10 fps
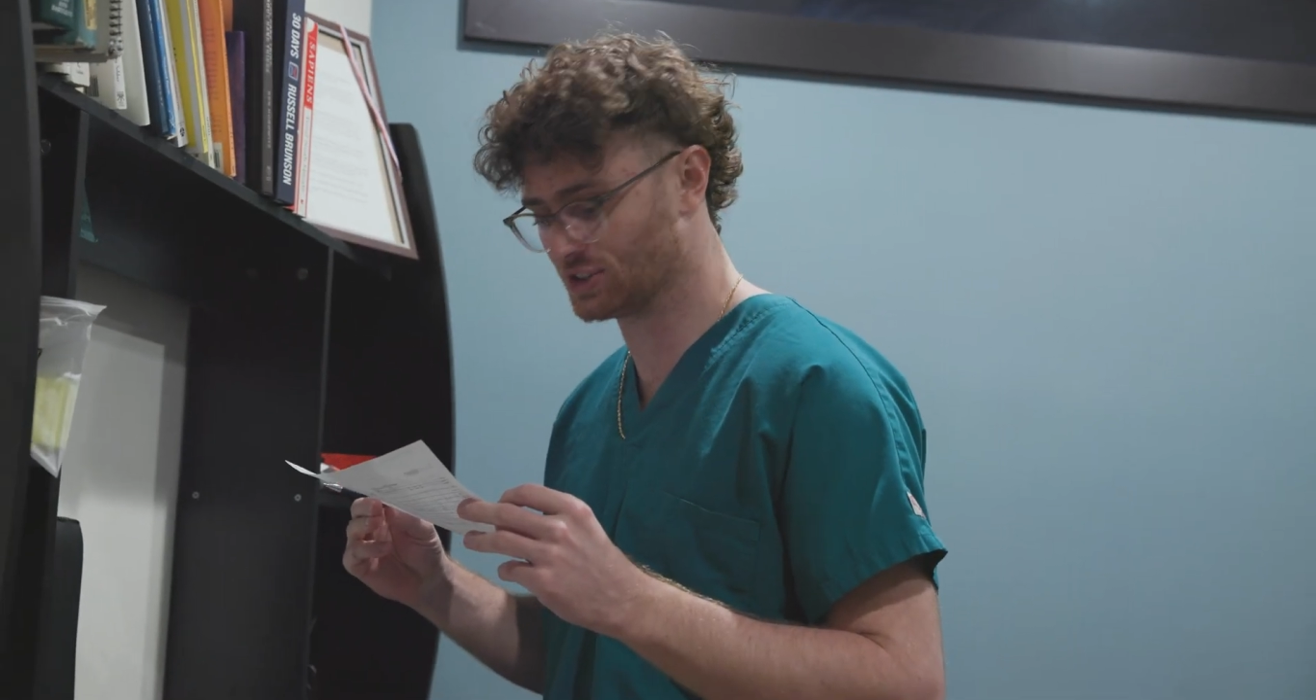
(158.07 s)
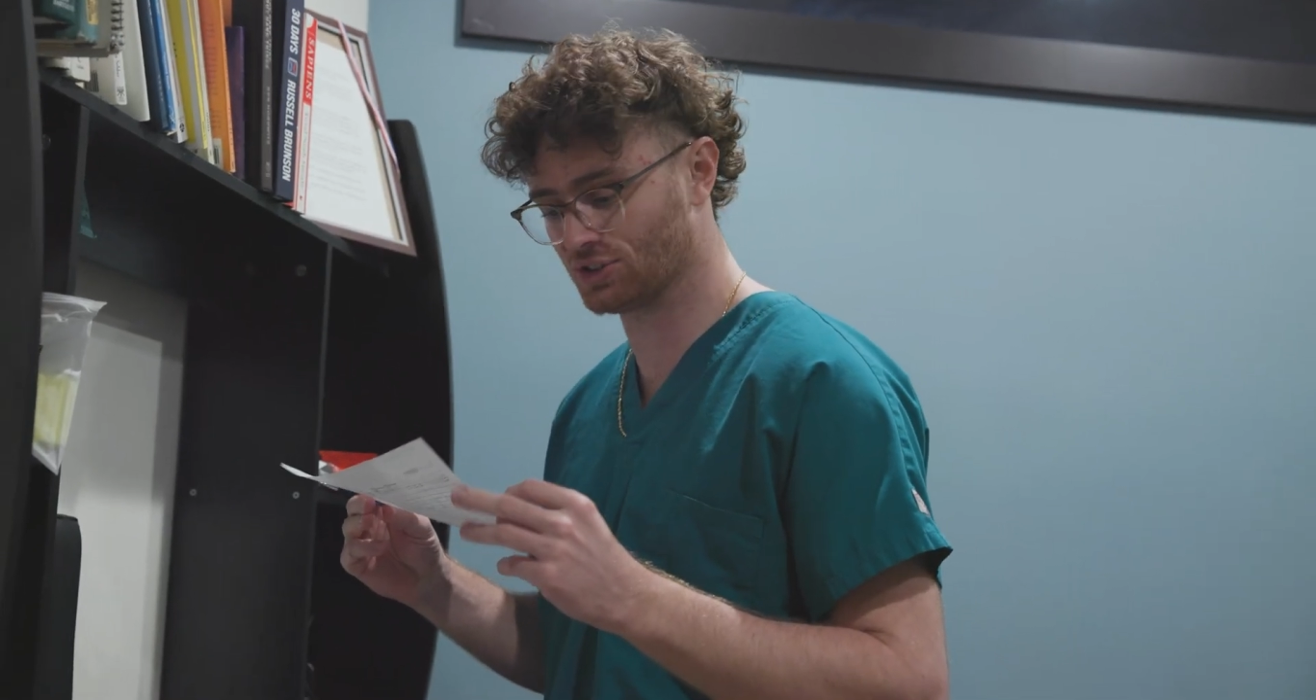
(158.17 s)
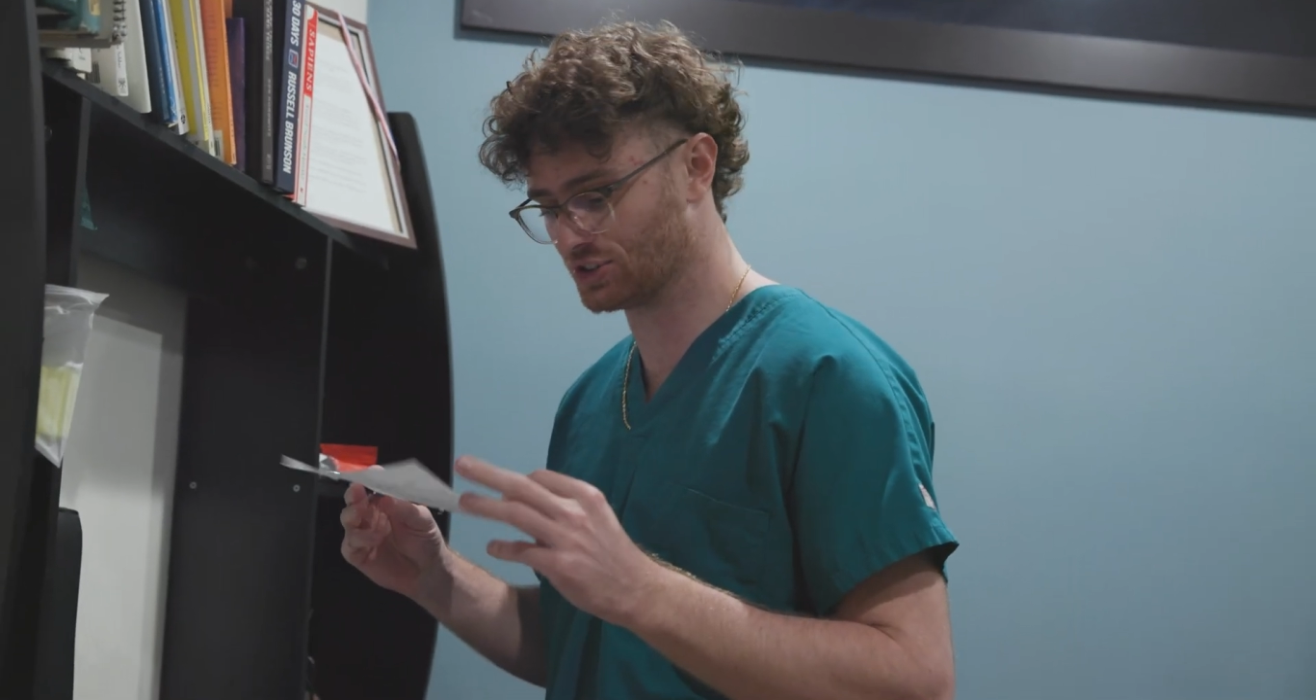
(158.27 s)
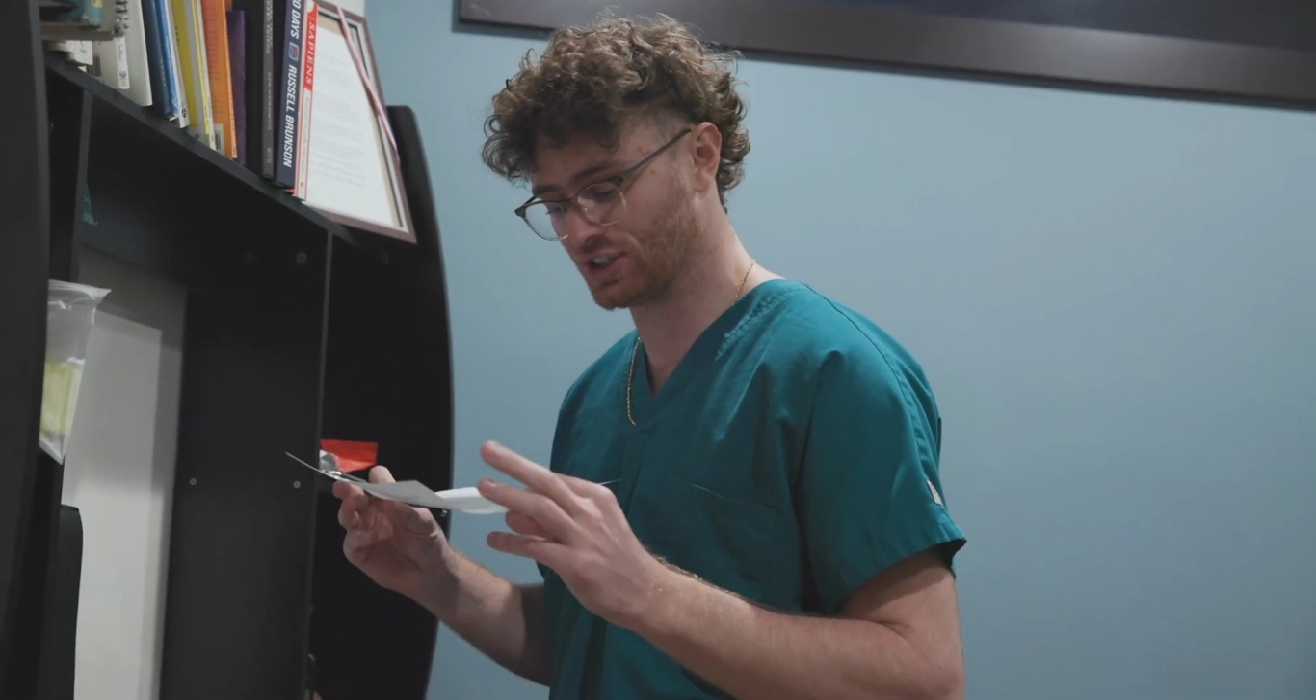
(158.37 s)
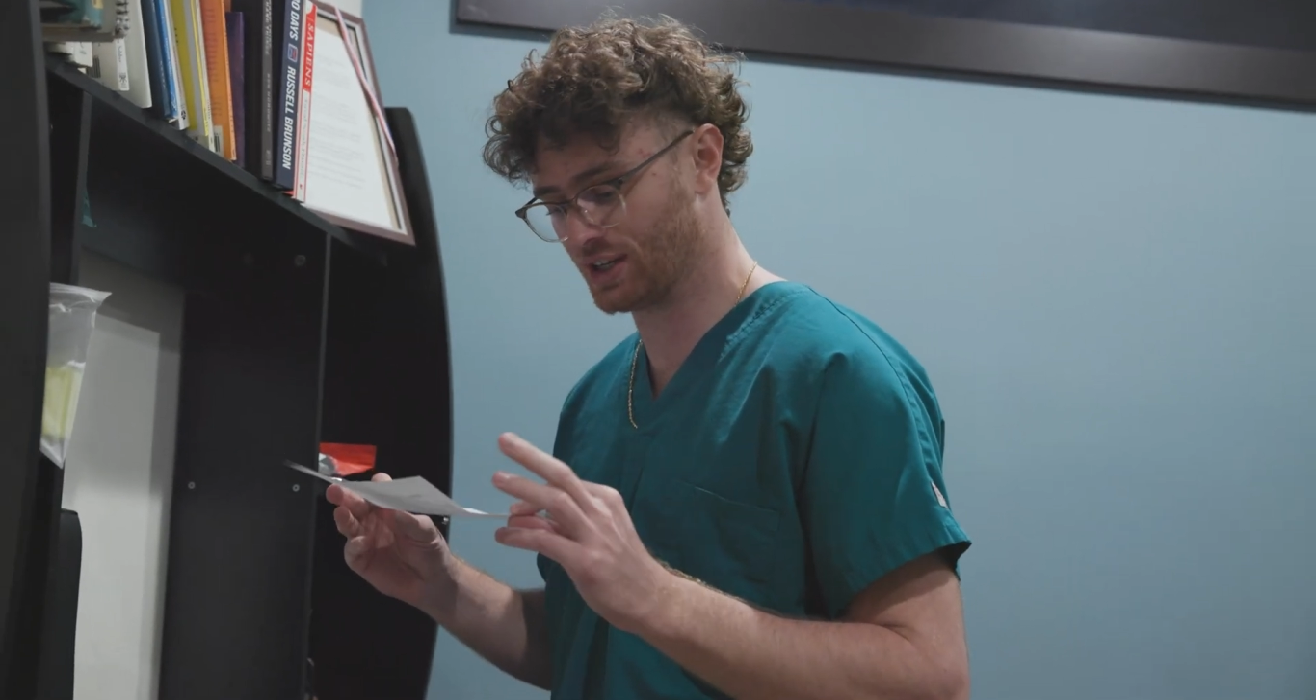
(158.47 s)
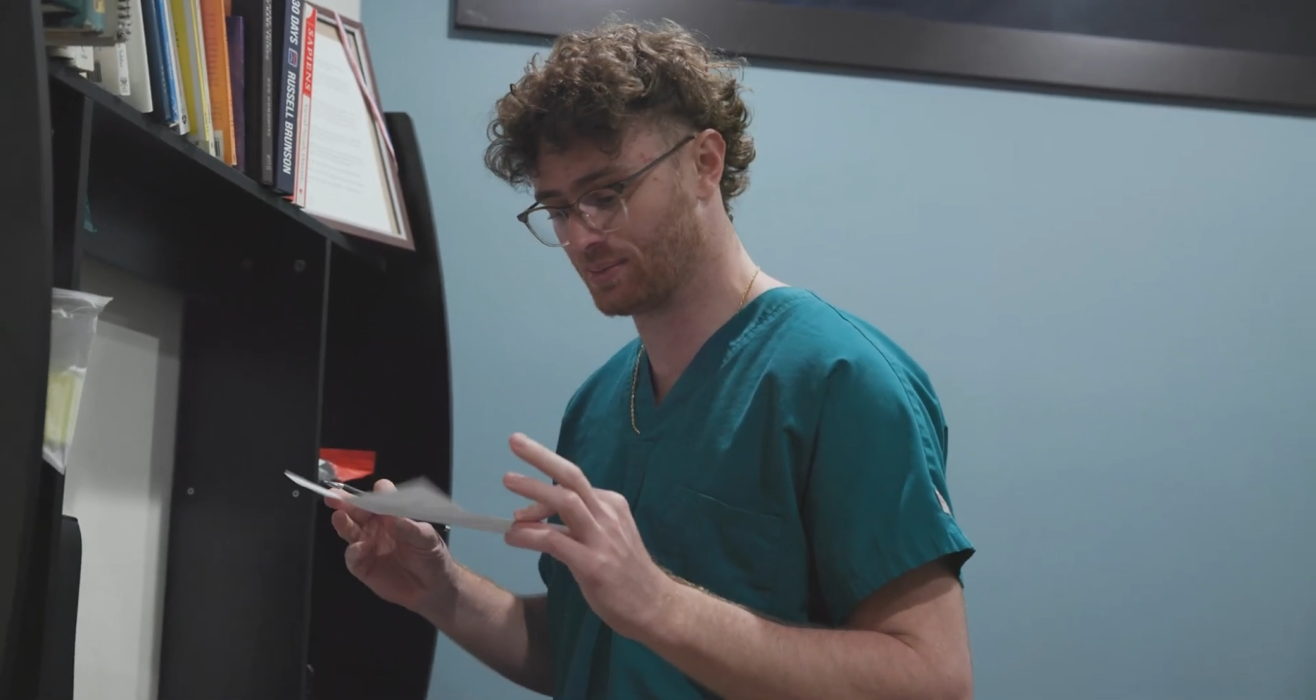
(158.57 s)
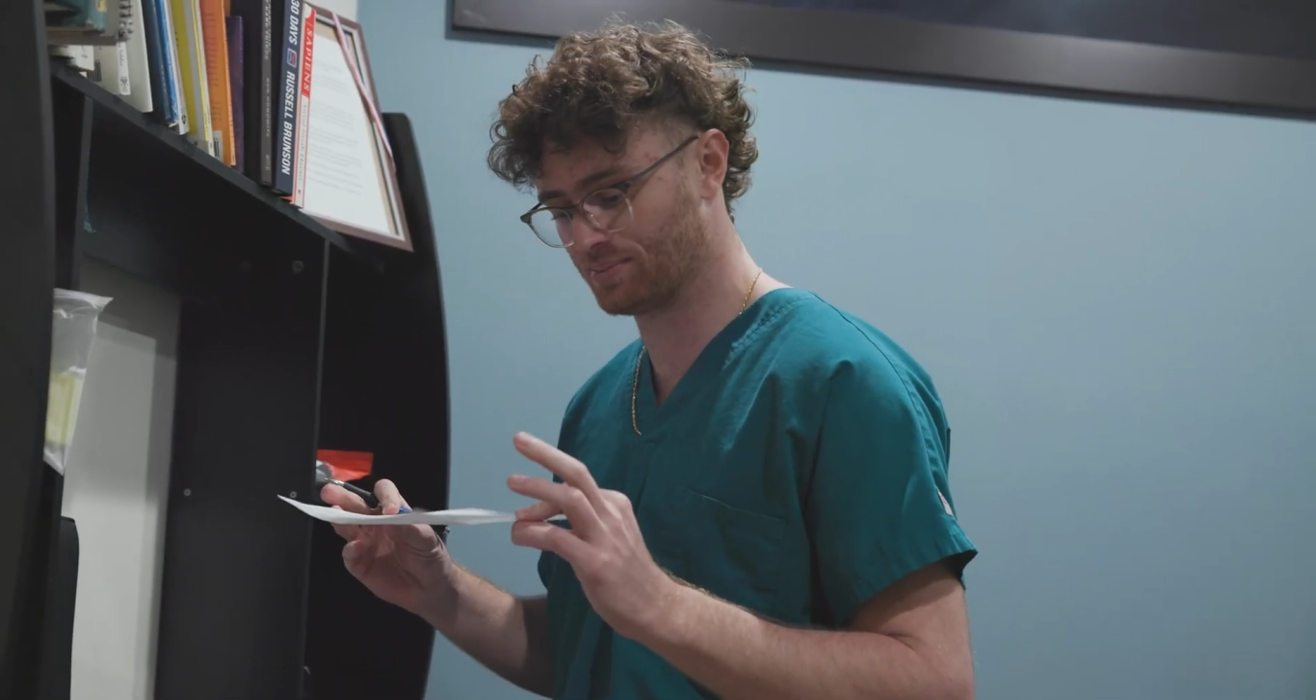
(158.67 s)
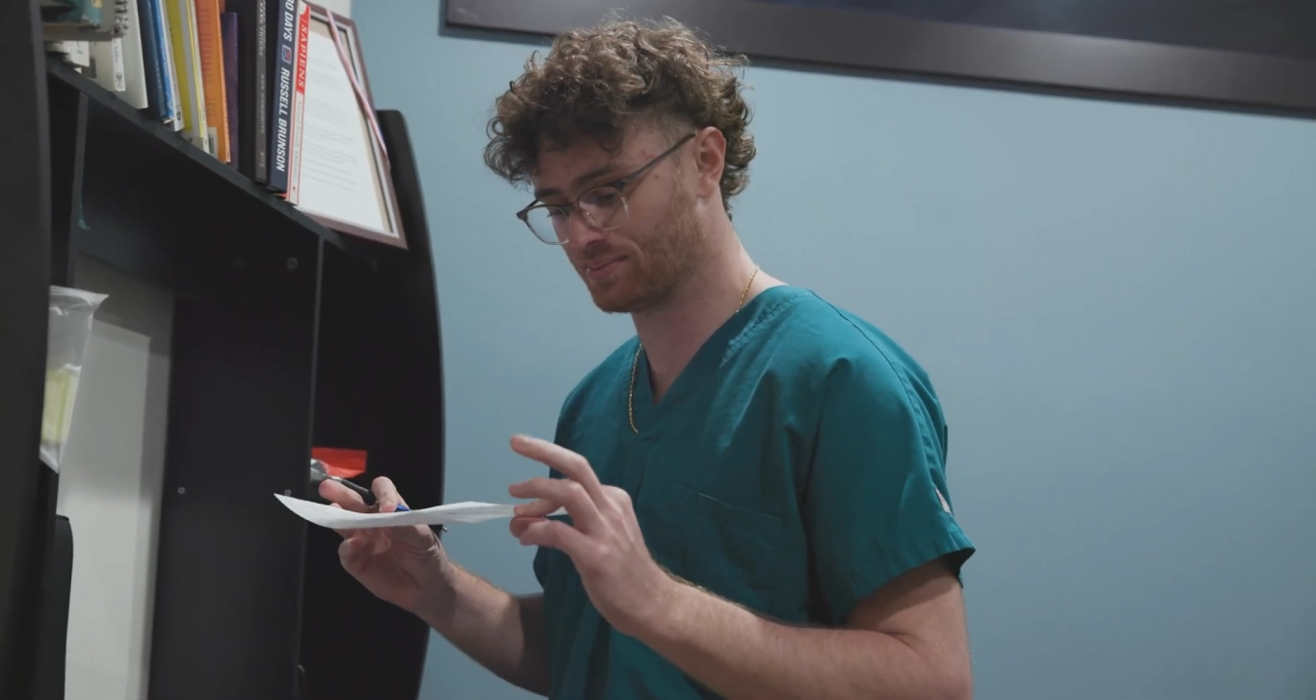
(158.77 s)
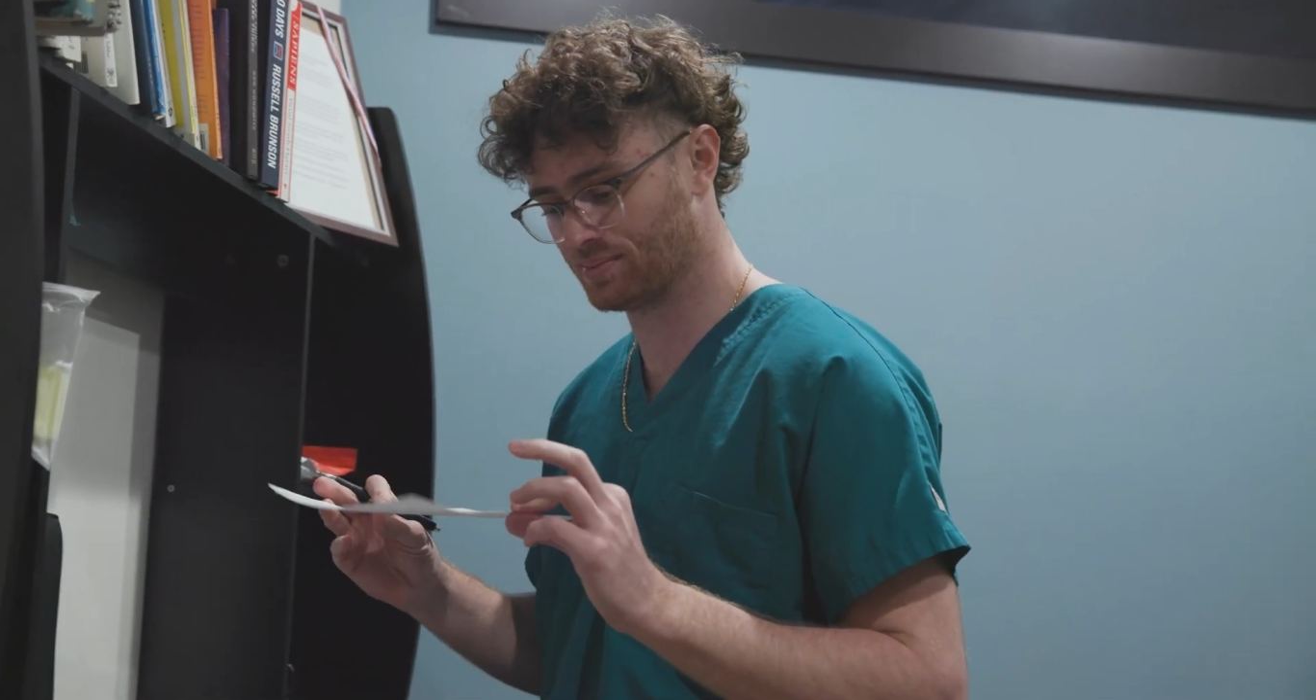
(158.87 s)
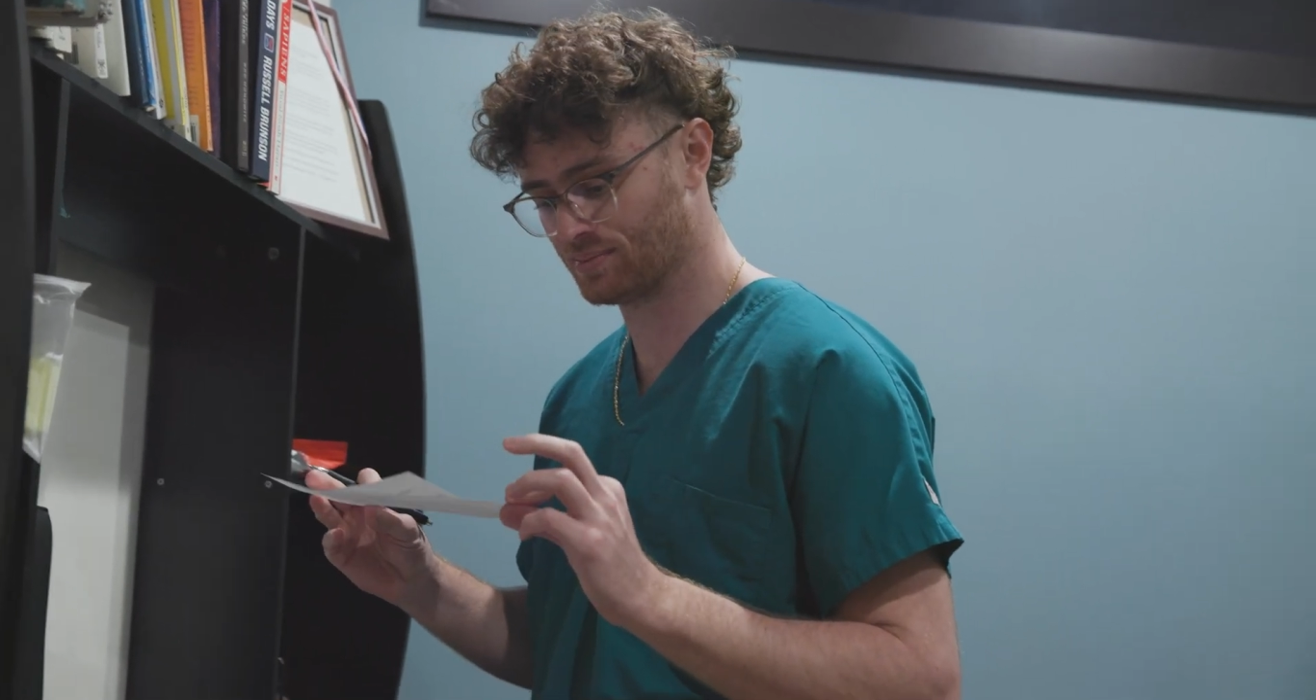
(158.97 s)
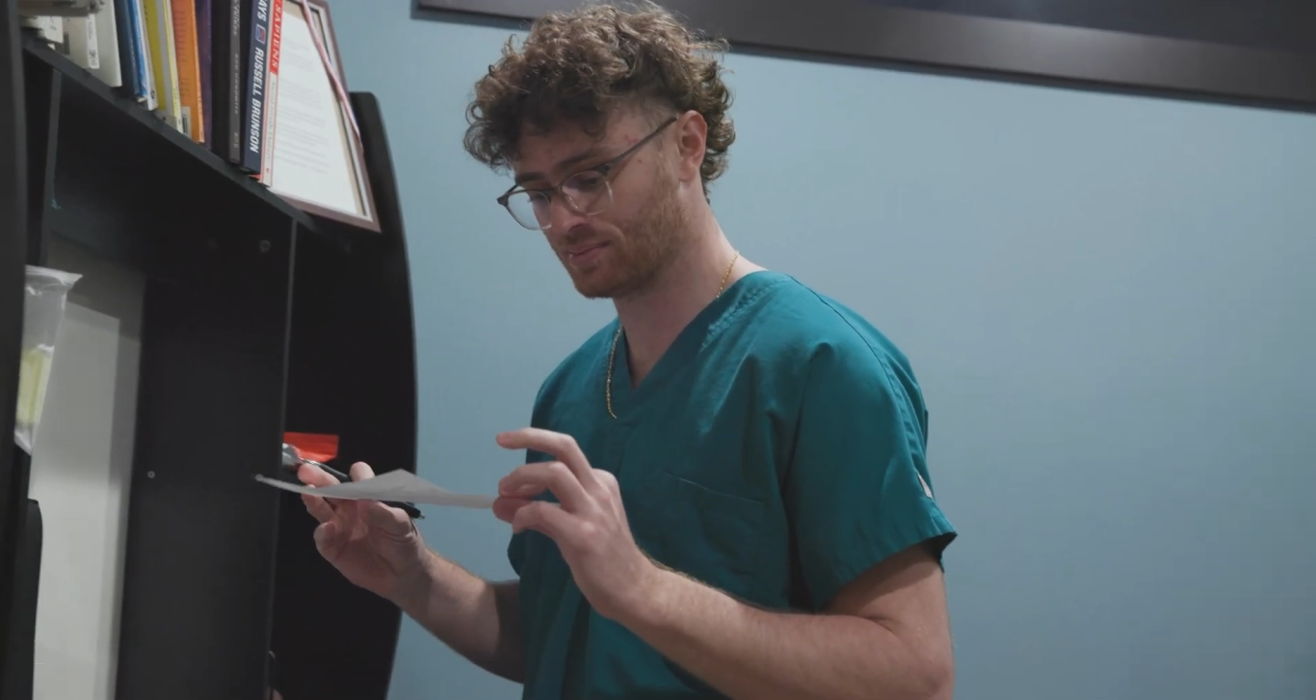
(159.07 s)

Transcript: Still the same?